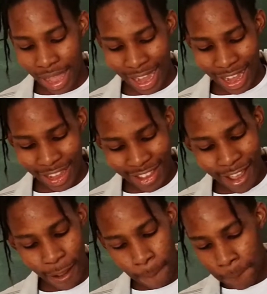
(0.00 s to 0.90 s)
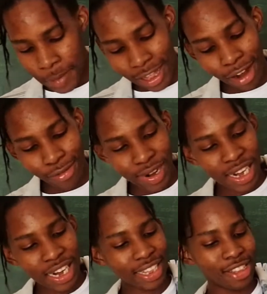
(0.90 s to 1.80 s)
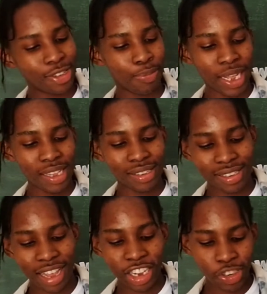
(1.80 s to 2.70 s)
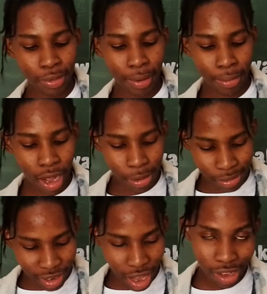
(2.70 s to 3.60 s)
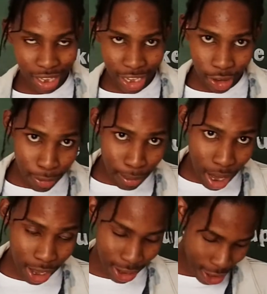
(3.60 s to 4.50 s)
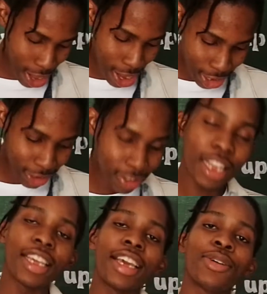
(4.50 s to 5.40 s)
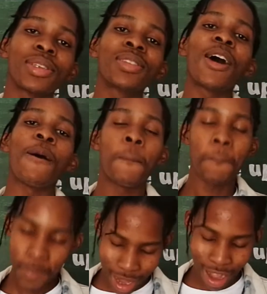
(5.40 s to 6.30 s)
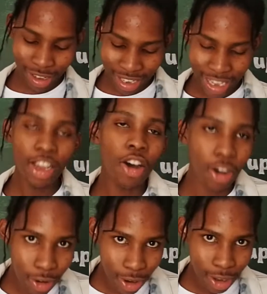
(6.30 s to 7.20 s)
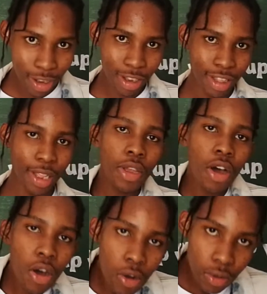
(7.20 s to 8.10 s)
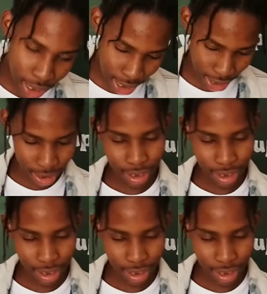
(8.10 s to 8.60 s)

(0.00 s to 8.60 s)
And yeah, I really like this blazer. It's actually my mom's. I was like, yo, ma. She's like, yeah, what's up? And I was like, yo, let me hold that.